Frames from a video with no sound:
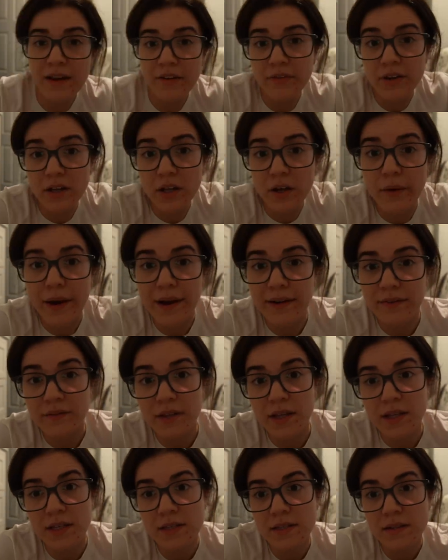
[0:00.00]
a video out of
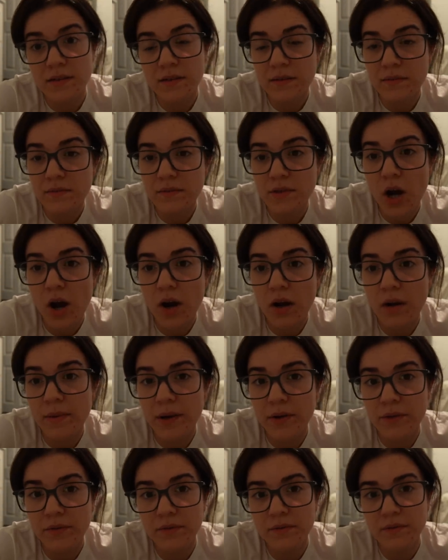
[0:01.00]
this, to talk
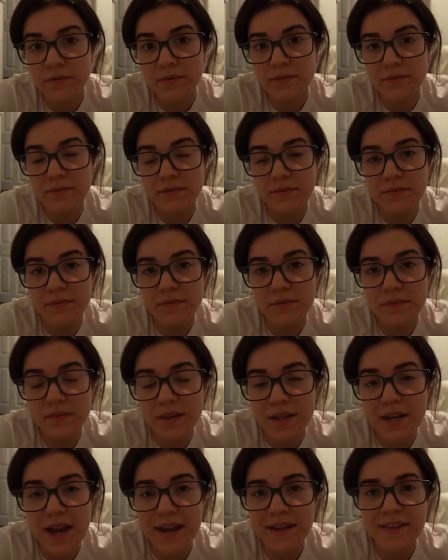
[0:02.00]
about
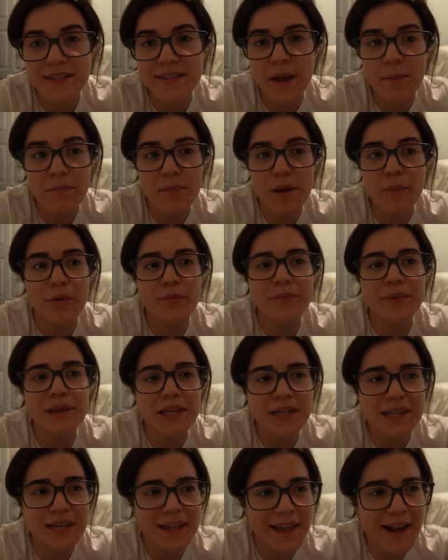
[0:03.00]
the next step
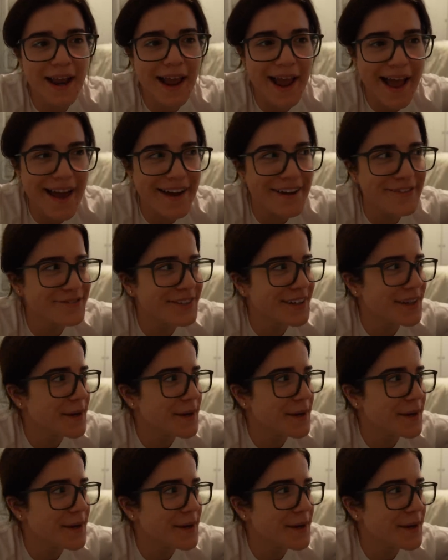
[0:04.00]
memorabilia that I have,